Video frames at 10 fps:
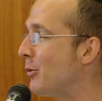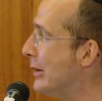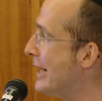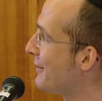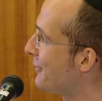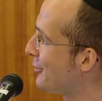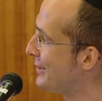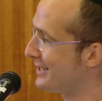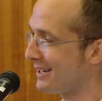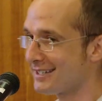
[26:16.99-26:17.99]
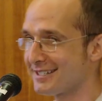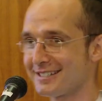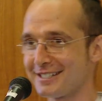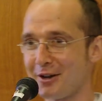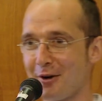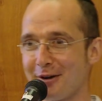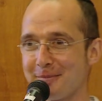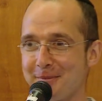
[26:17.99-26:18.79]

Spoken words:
We're now 4.6. It's hard.